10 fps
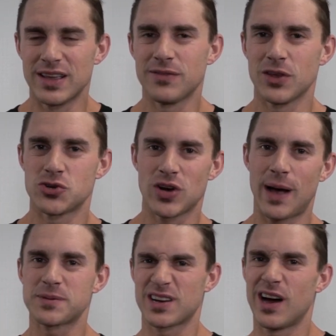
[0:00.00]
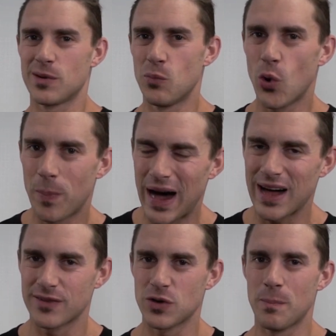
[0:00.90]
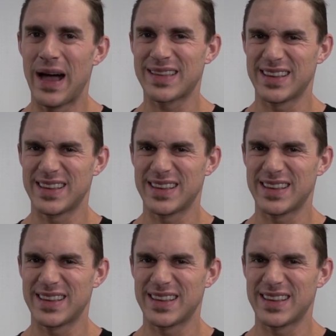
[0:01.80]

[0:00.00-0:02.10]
even though traps are kind of more part of your back,